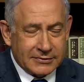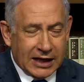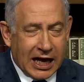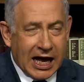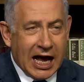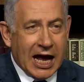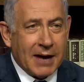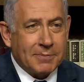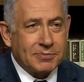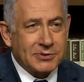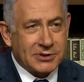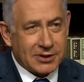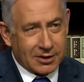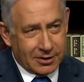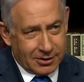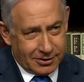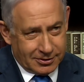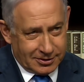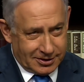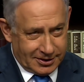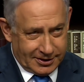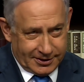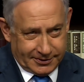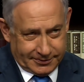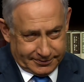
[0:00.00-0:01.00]

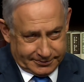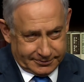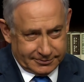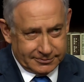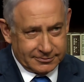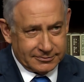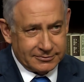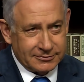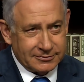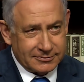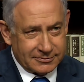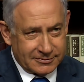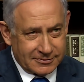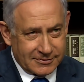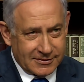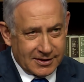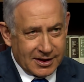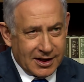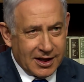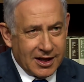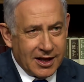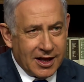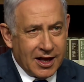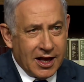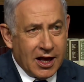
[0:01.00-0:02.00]
absolutely.
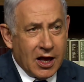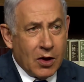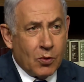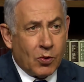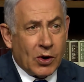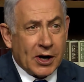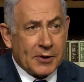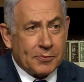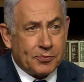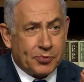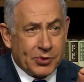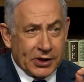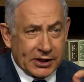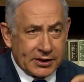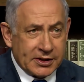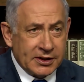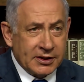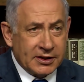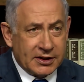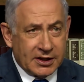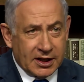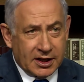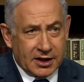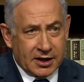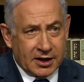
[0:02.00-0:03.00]
What
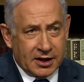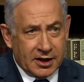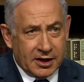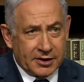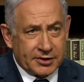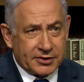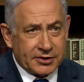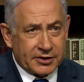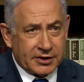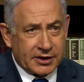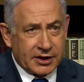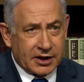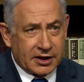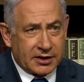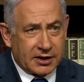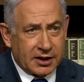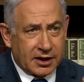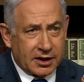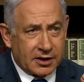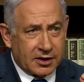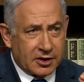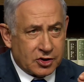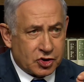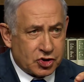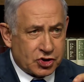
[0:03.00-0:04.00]
Britain did in
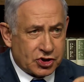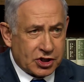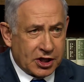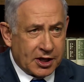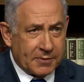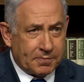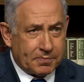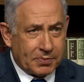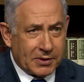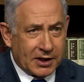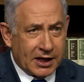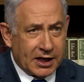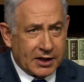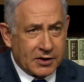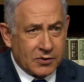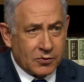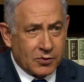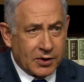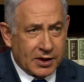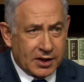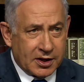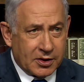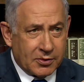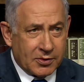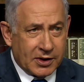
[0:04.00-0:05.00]
interdicting the ship laden
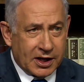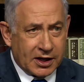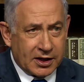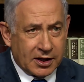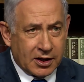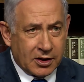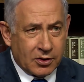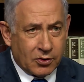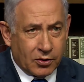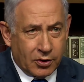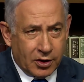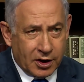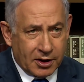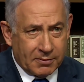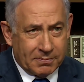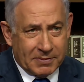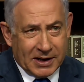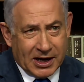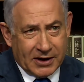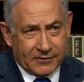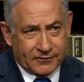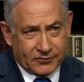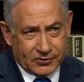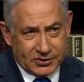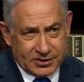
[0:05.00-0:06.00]
with Iranian oil
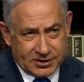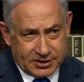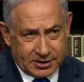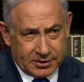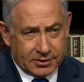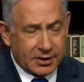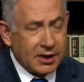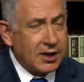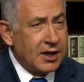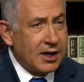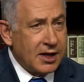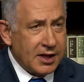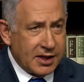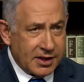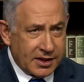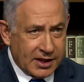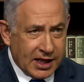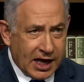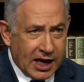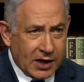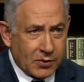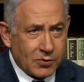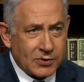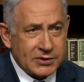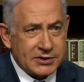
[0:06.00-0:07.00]
bound for Syria,
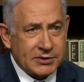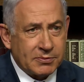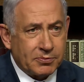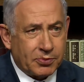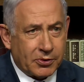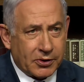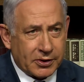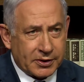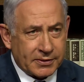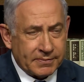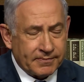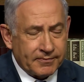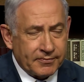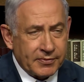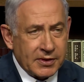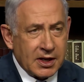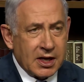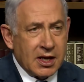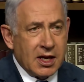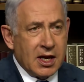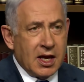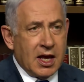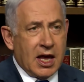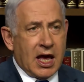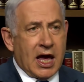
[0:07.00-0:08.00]
that was important.
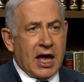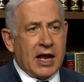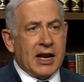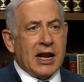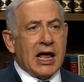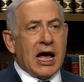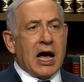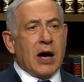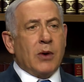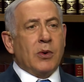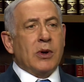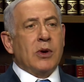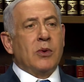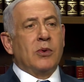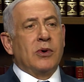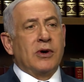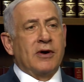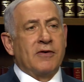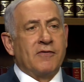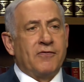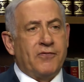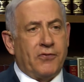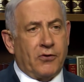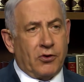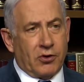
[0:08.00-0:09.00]
And now we were
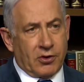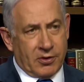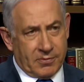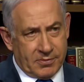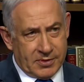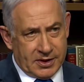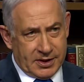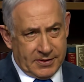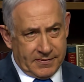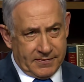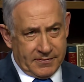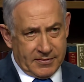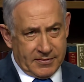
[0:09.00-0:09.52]
informed